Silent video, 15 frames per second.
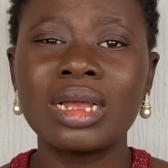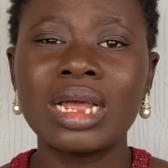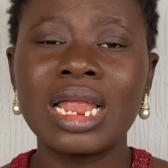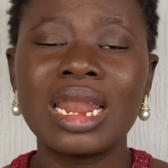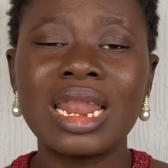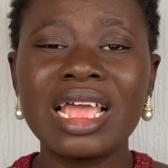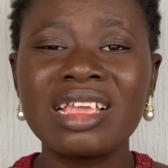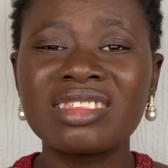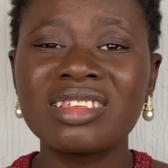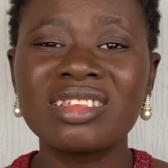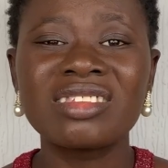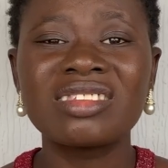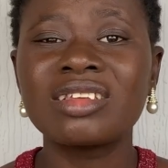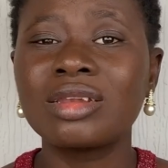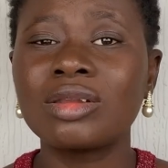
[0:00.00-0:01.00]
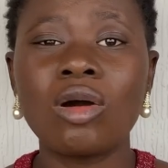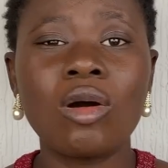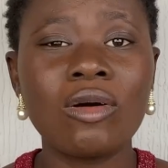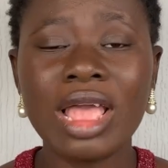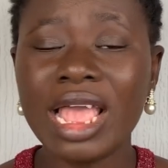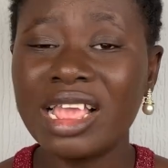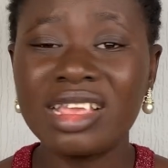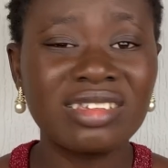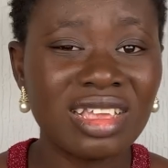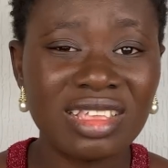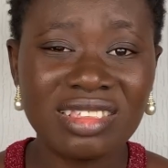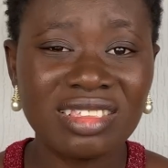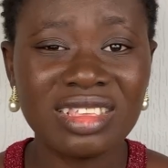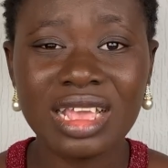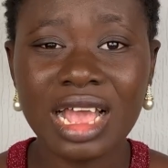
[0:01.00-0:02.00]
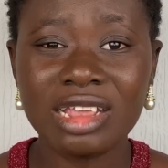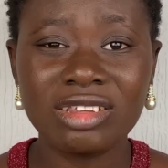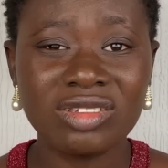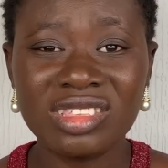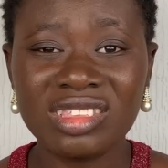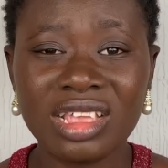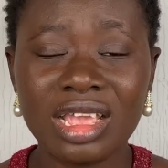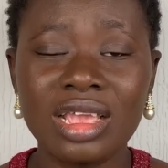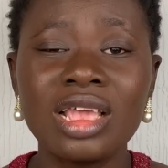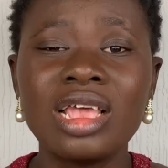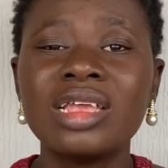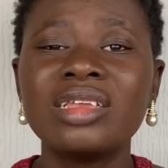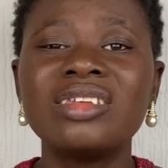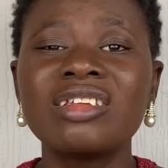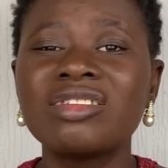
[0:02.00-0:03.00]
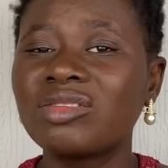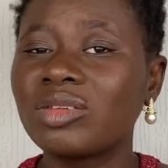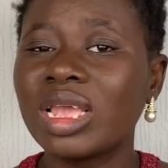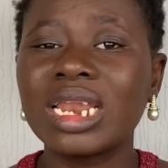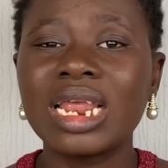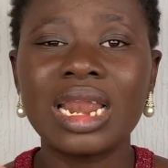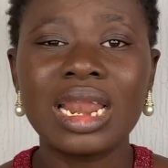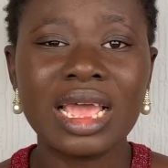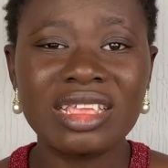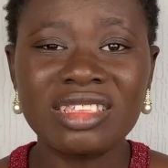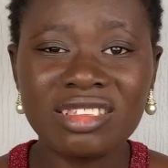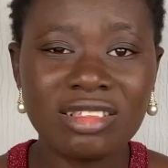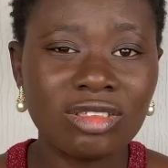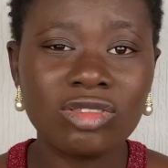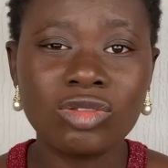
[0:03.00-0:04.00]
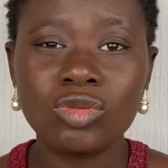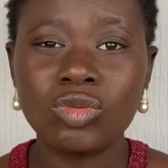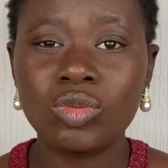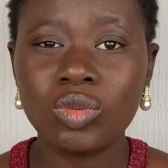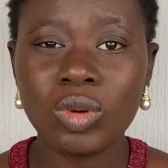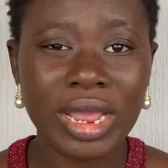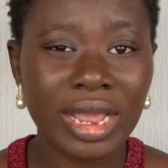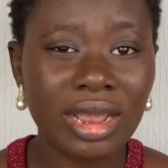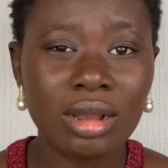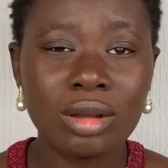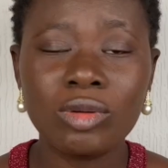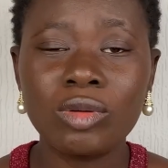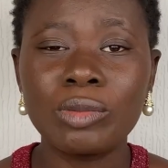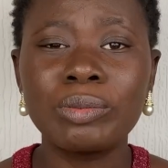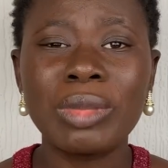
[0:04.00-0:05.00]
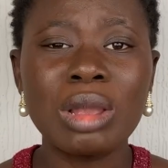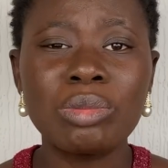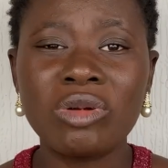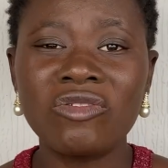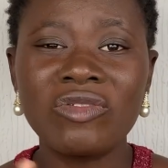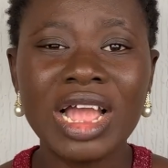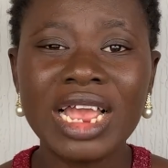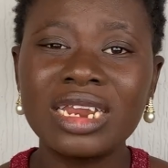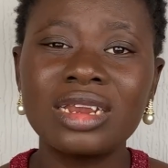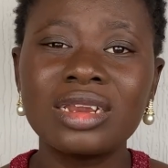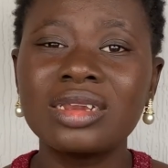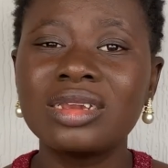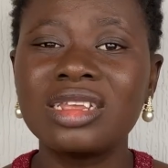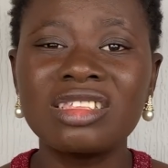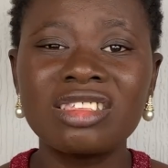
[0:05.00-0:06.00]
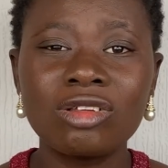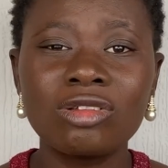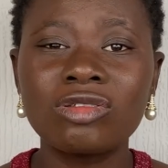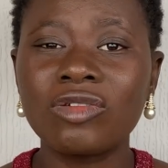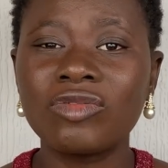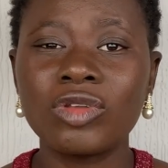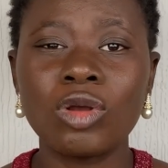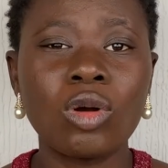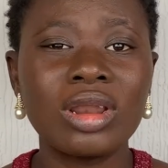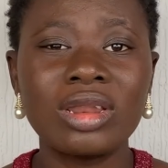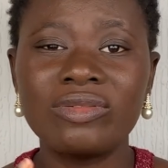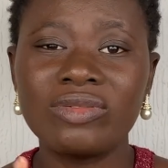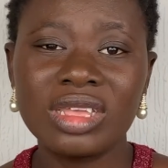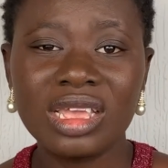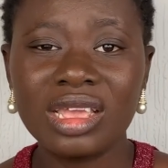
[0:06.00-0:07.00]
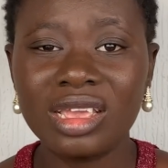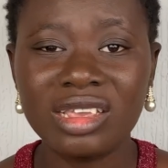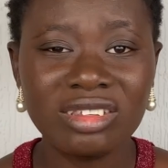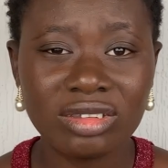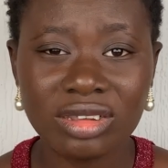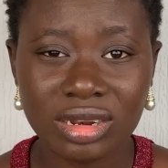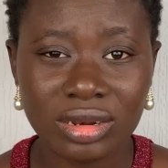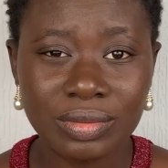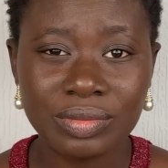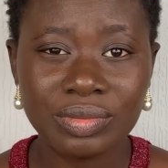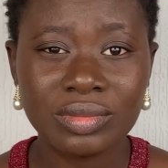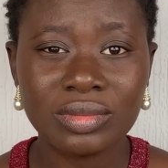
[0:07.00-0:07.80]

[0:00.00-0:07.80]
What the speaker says: licensing or agency, I should say, just to get a license to work by providing details of your qualification.